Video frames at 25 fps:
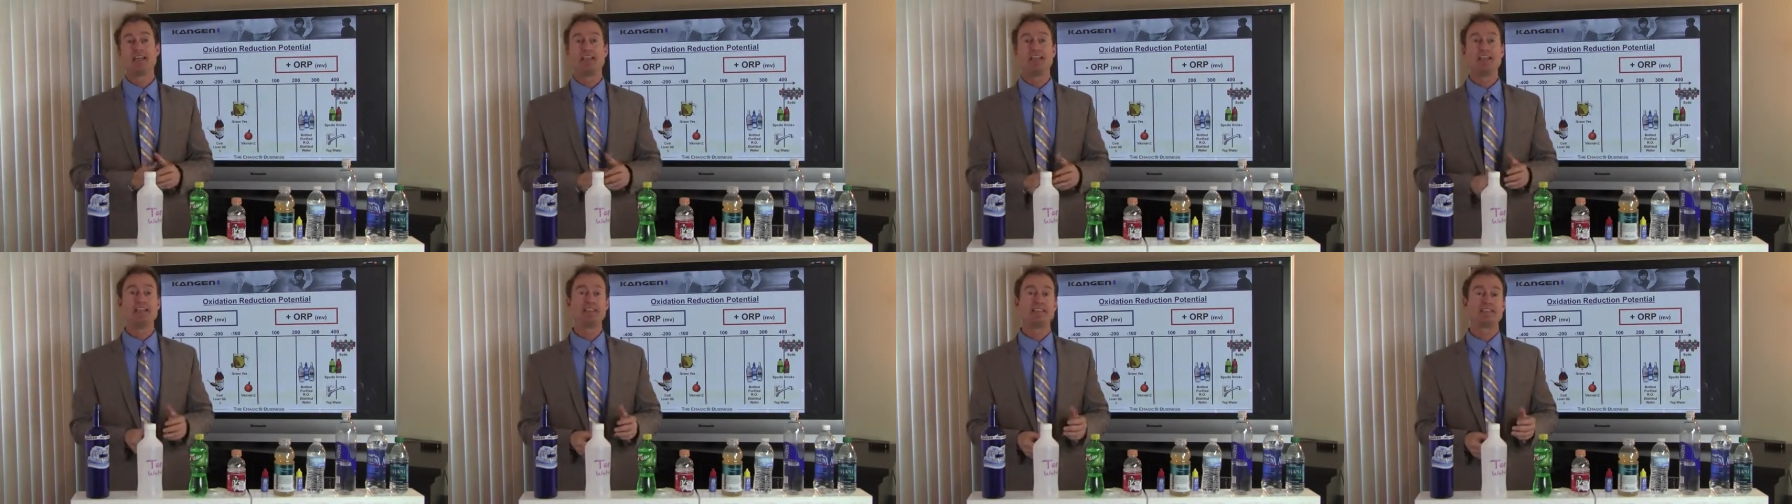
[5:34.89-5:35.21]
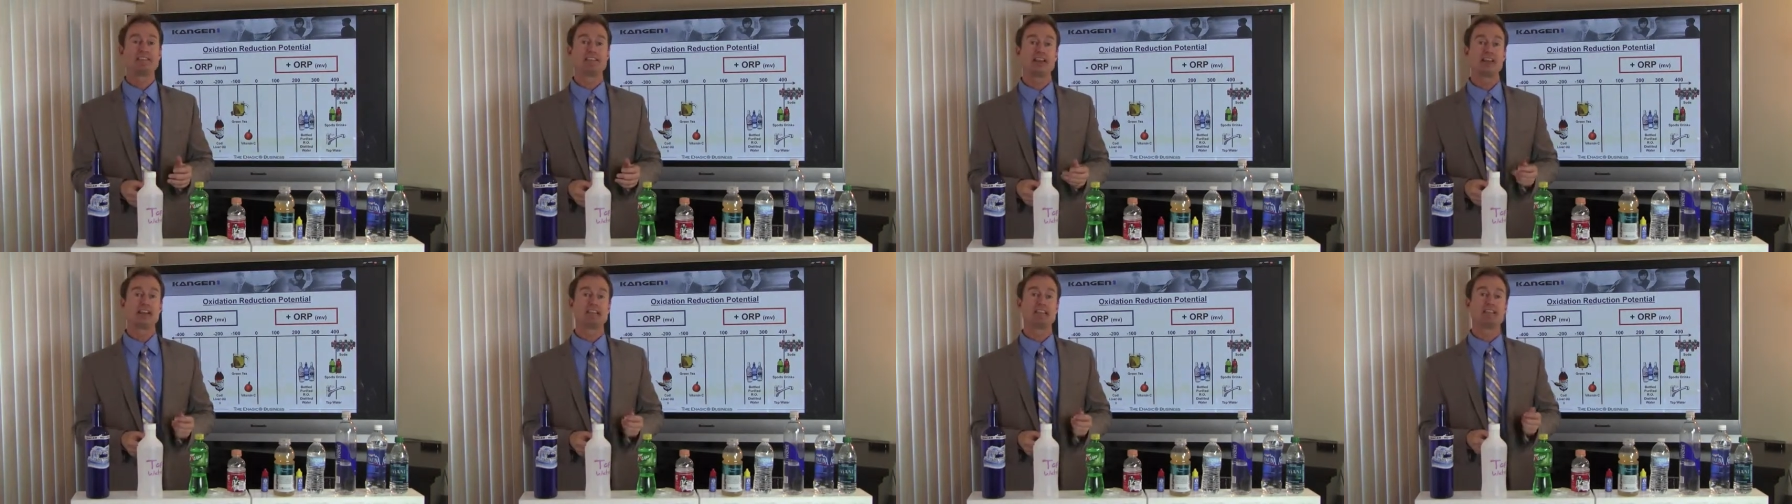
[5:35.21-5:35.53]
he
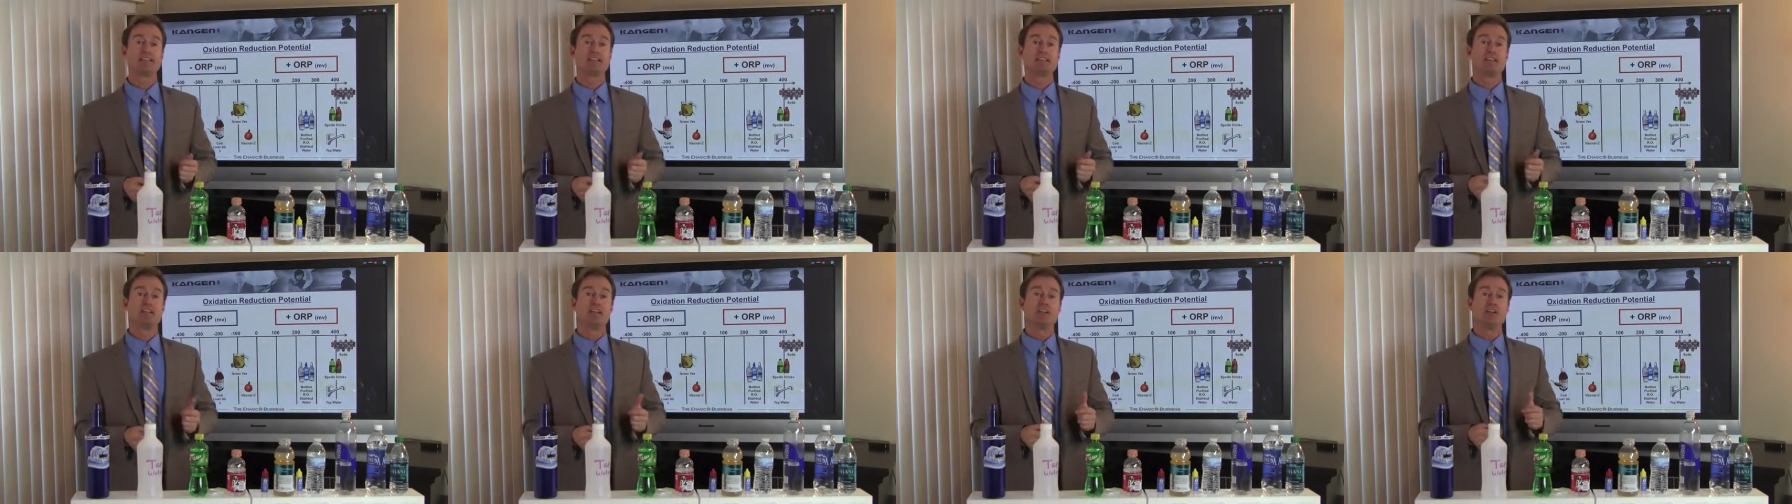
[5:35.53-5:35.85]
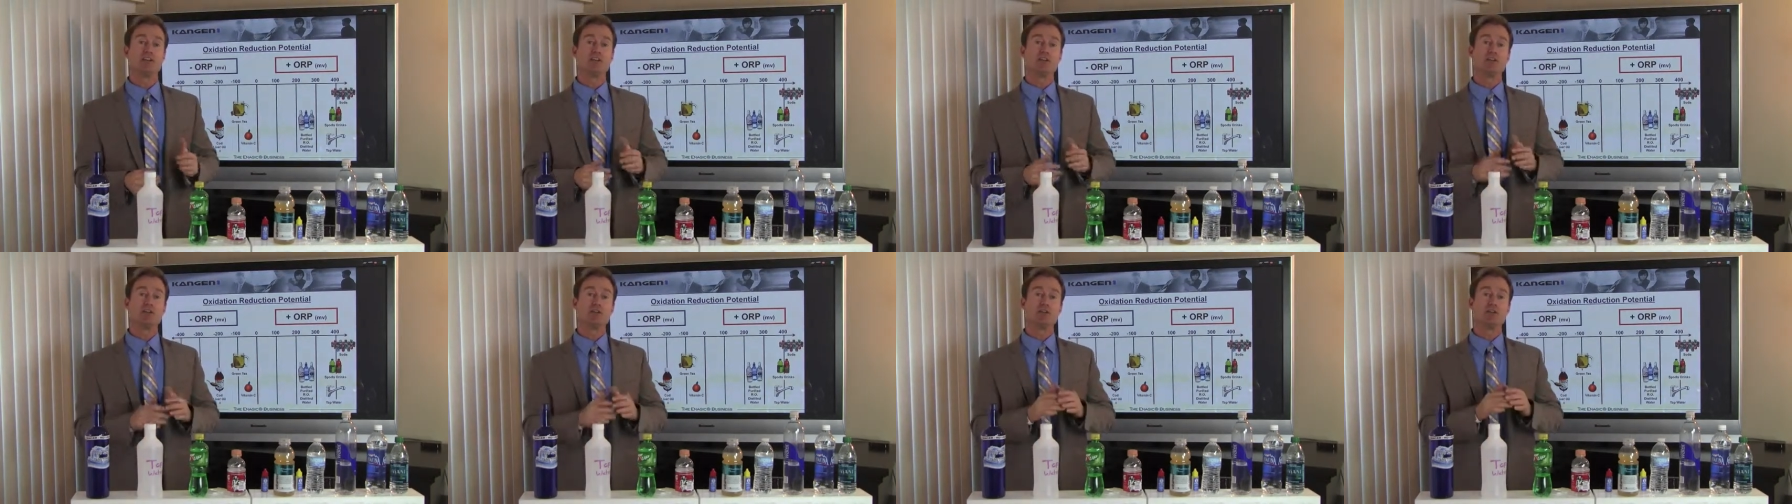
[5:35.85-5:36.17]
says
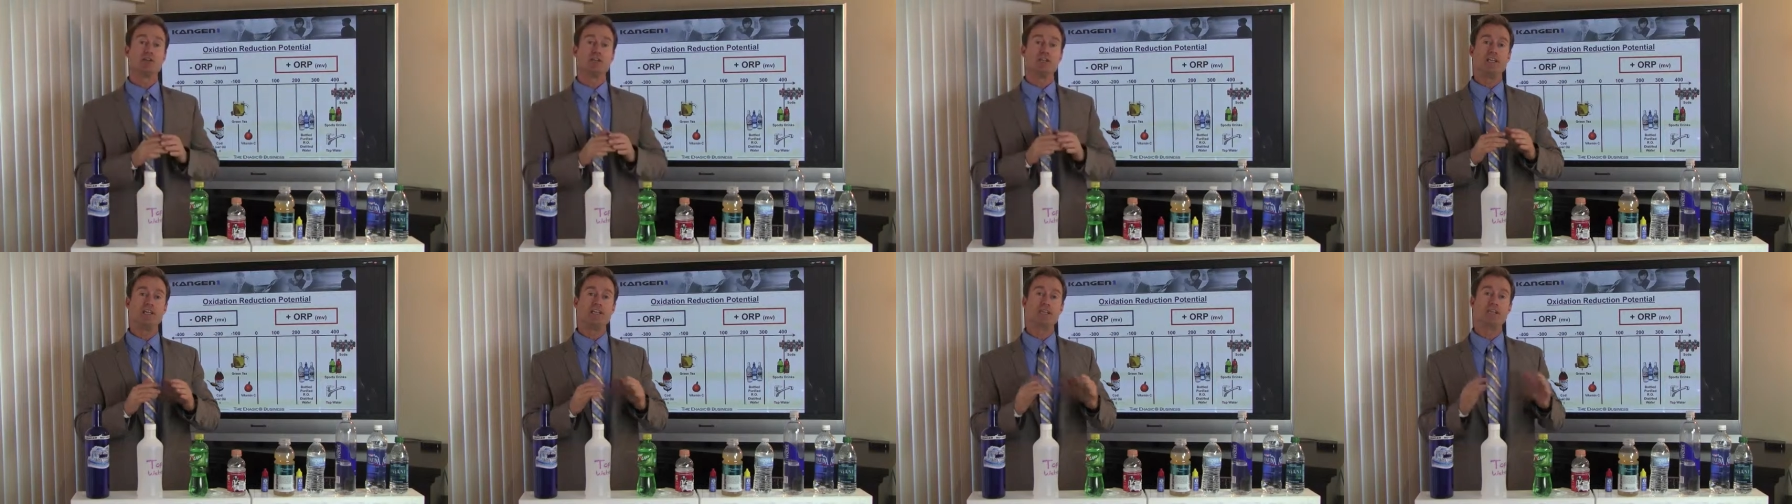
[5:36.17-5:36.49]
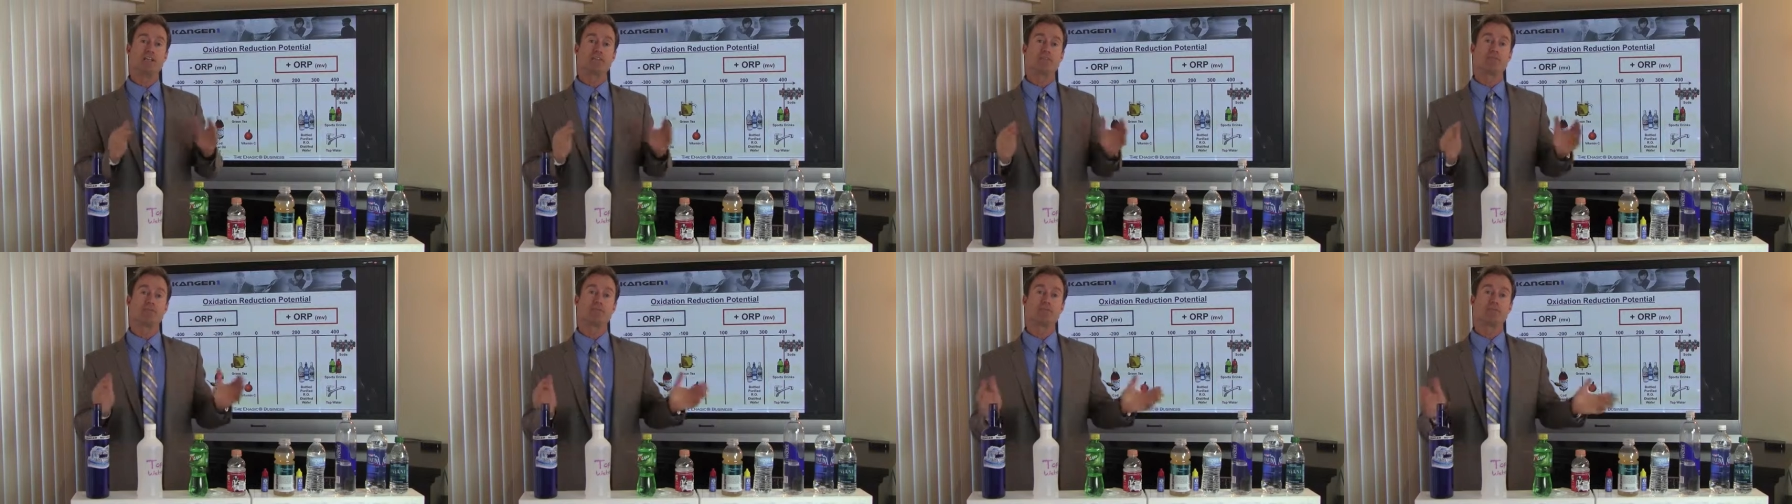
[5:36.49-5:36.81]
you couldn't eat
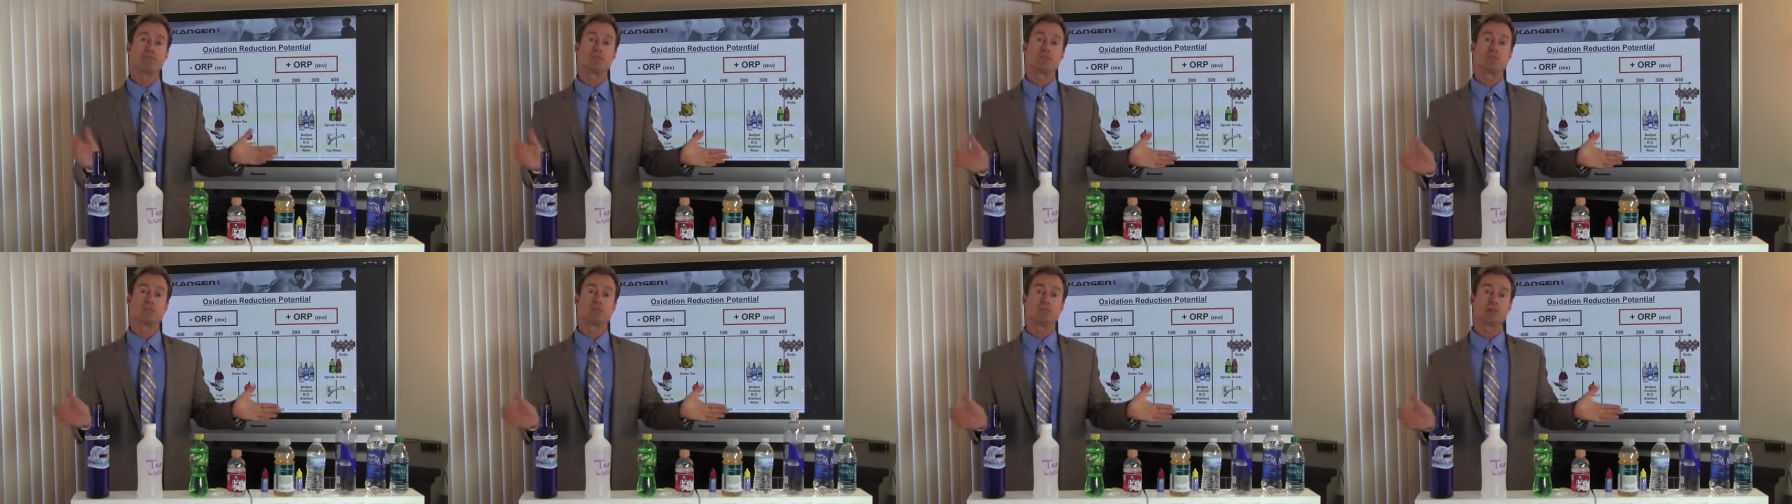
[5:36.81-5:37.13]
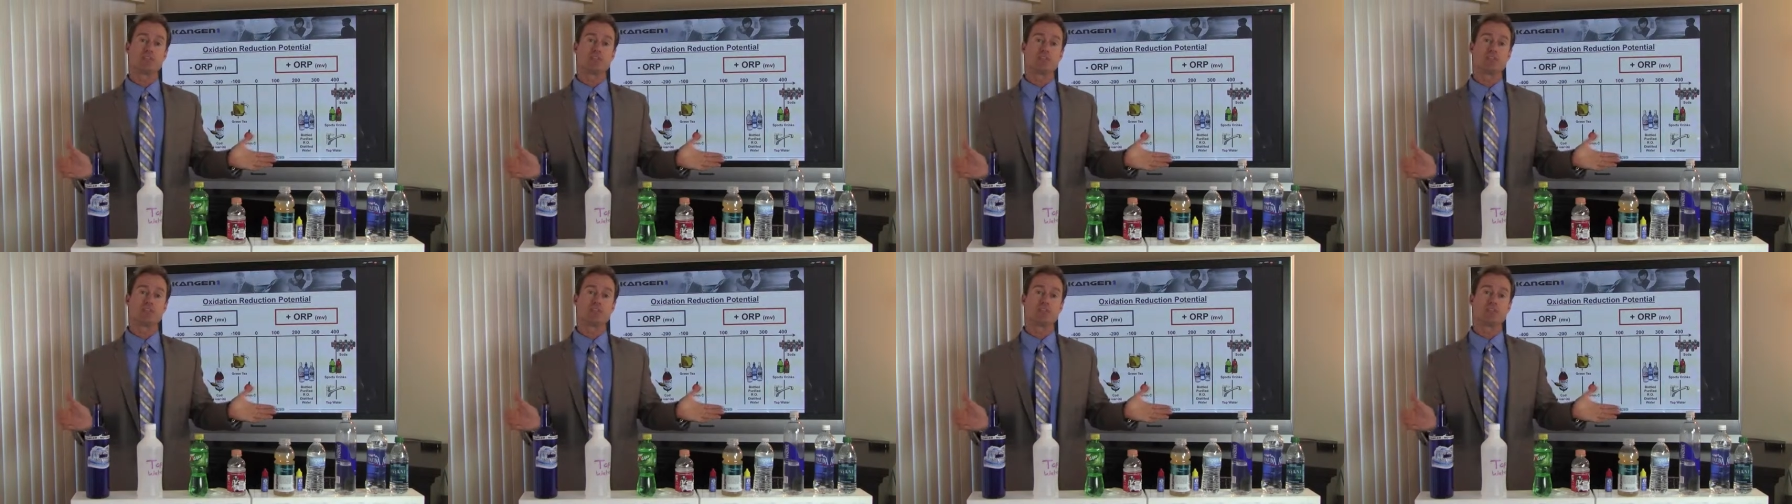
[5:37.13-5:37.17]
enough fruits and